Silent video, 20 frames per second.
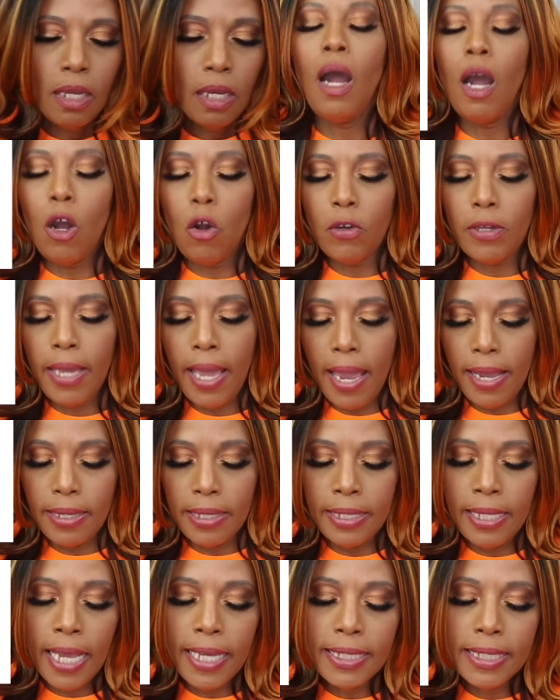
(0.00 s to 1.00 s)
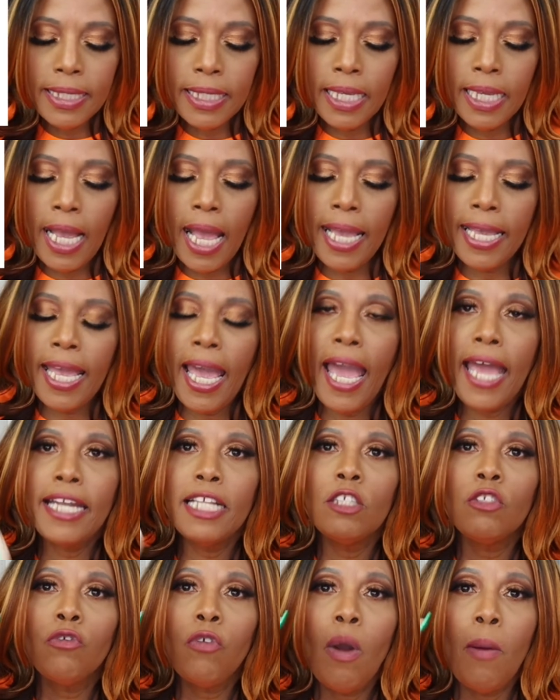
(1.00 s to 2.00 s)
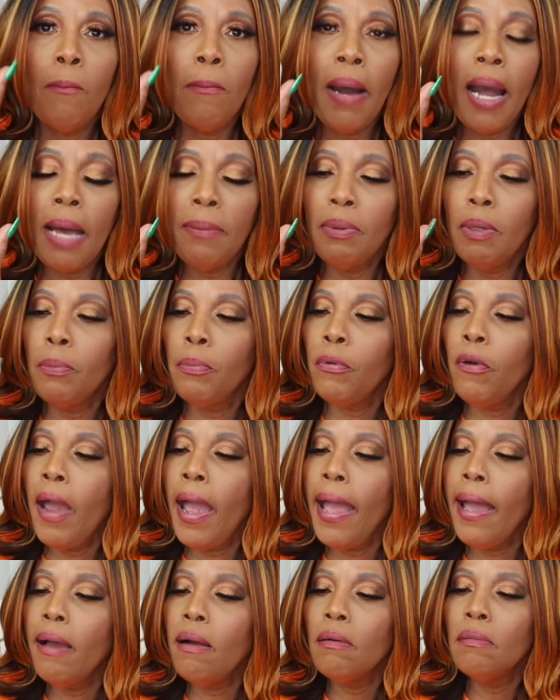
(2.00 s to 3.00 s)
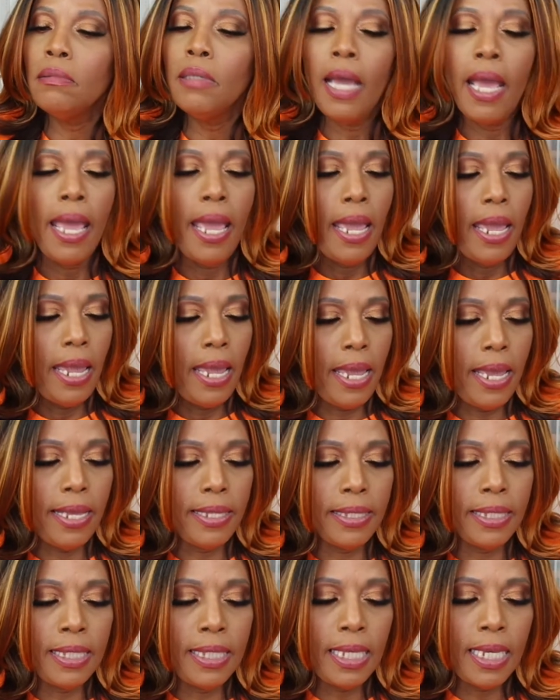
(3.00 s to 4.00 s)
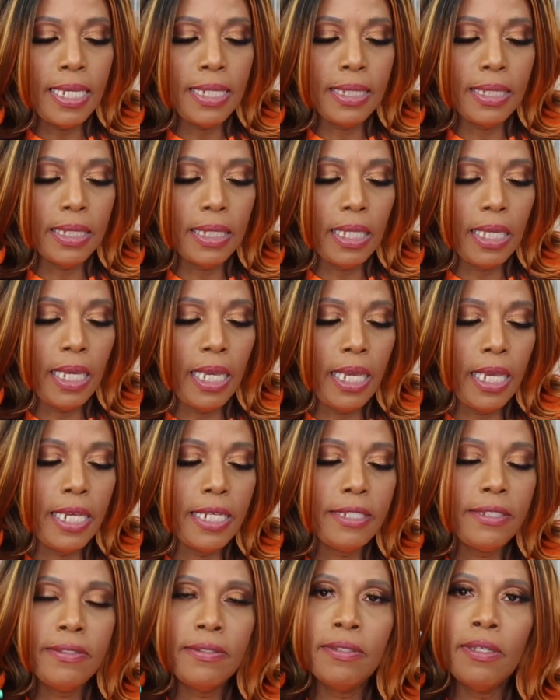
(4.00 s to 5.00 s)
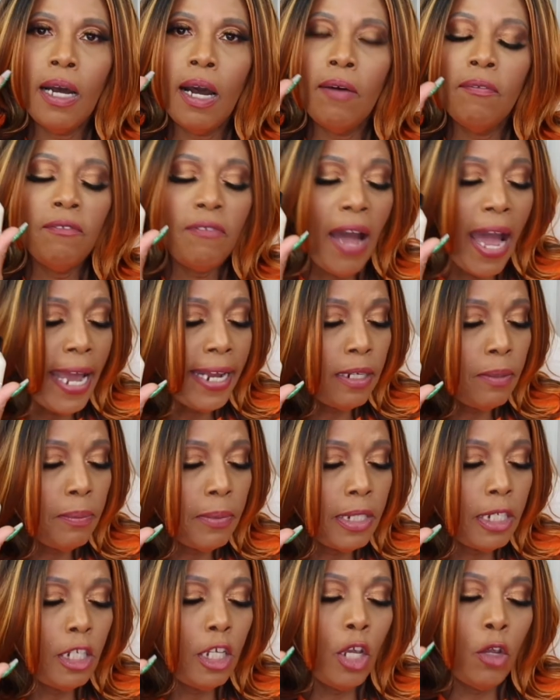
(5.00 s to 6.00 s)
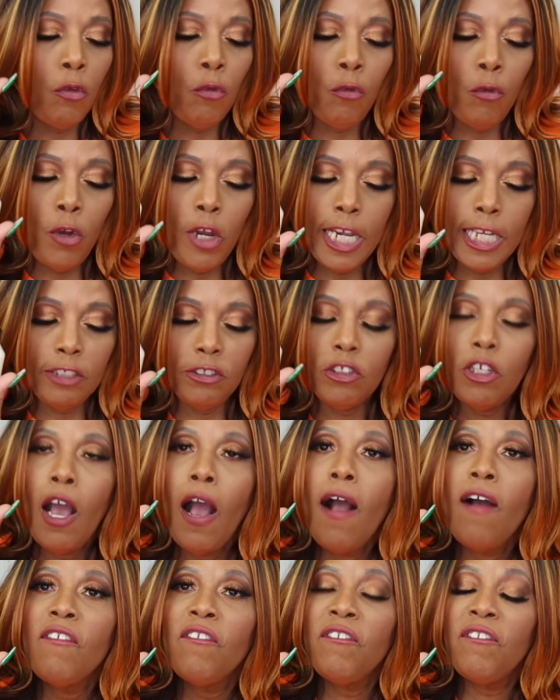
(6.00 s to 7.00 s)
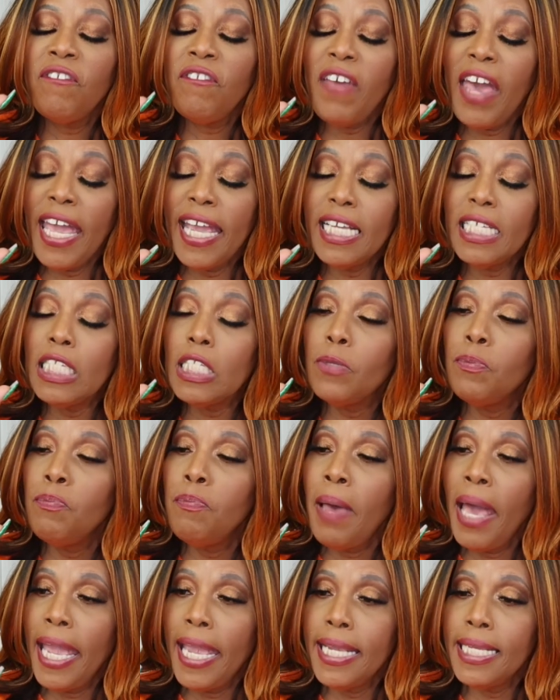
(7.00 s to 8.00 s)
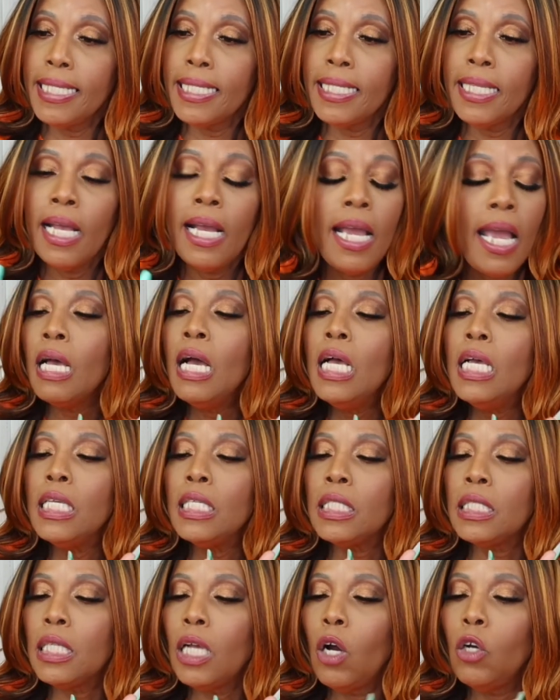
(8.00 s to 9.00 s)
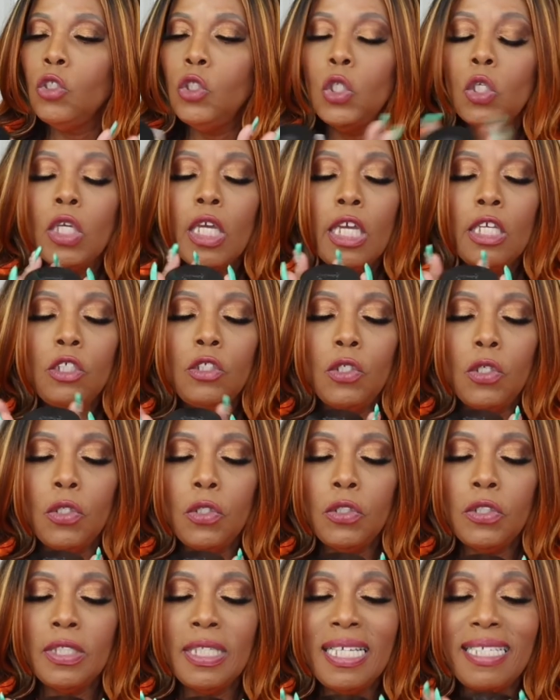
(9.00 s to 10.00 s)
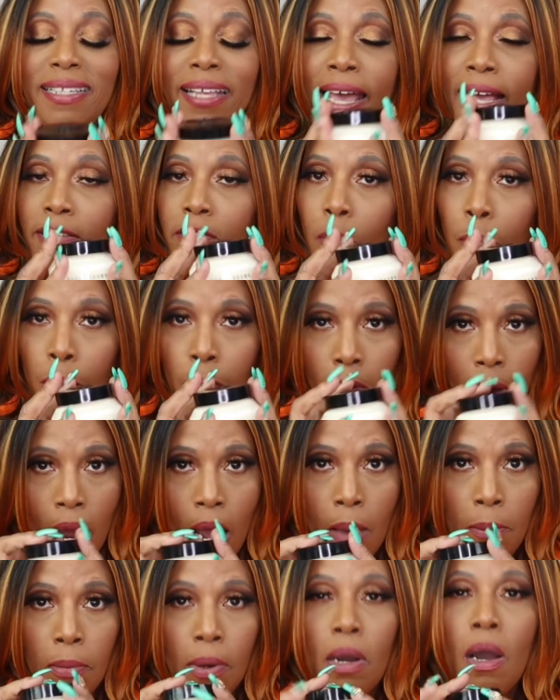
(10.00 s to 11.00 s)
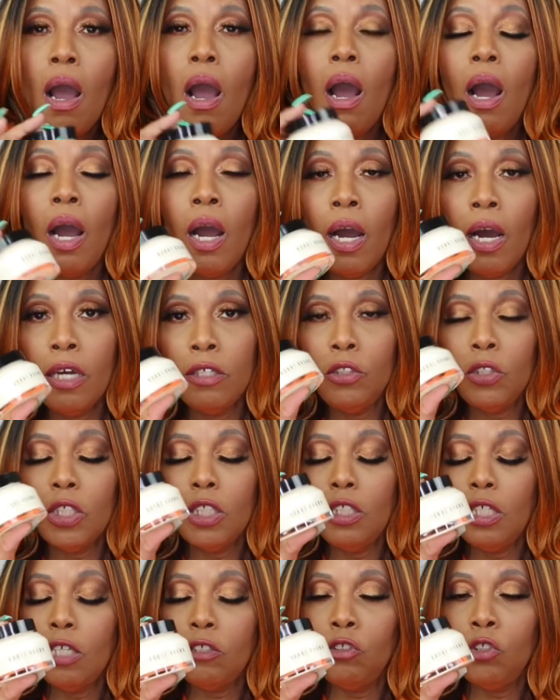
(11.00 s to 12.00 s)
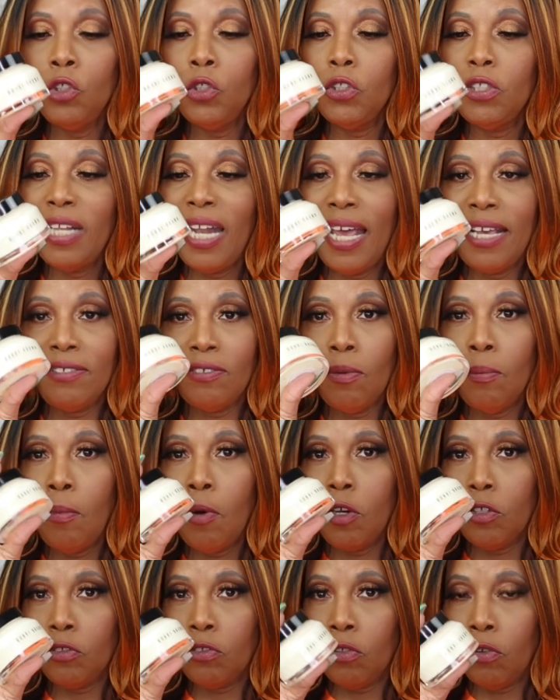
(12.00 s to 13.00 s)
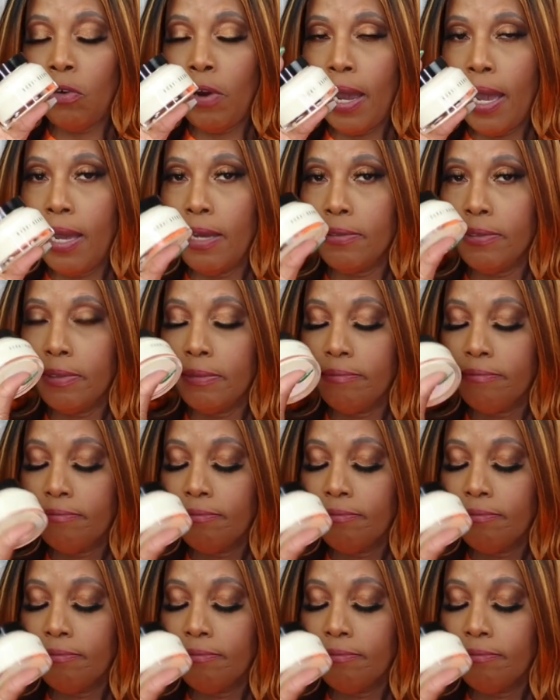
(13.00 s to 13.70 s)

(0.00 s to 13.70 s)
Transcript: Okay, the next thing I got is from Bobbi Brown, and this is the Vitamin Enriched Face Base. So you can use this as a primer or you can just use it as a moisturizer.